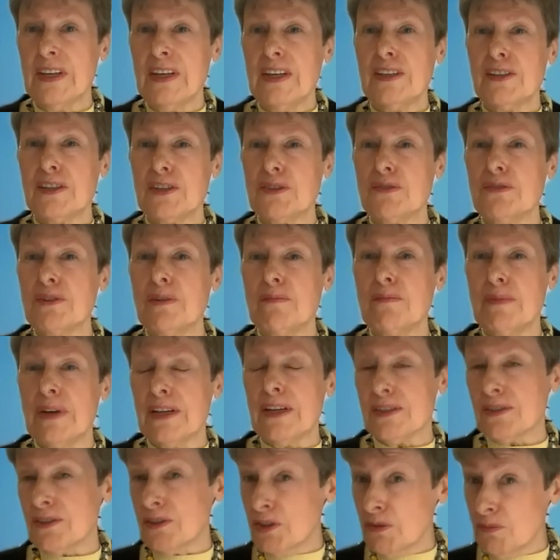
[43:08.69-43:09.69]
the 2
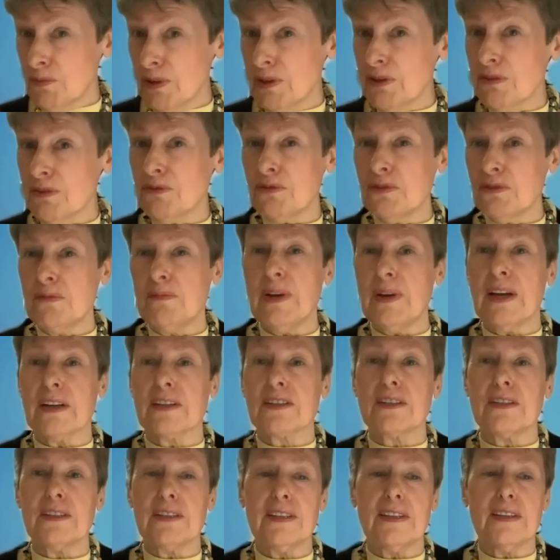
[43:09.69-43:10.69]
ambassadors, one of whom
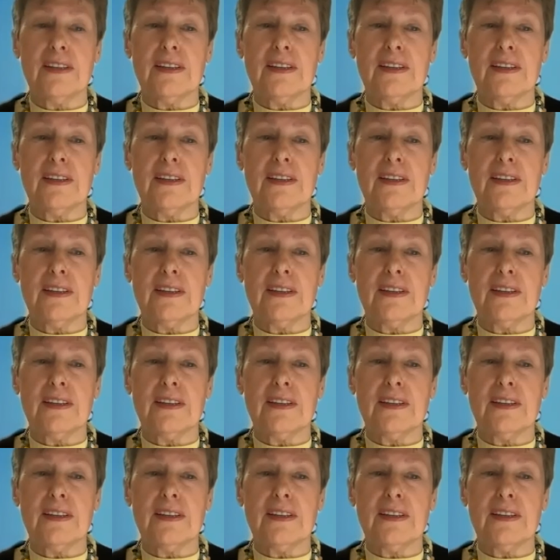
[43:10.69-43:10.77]
actually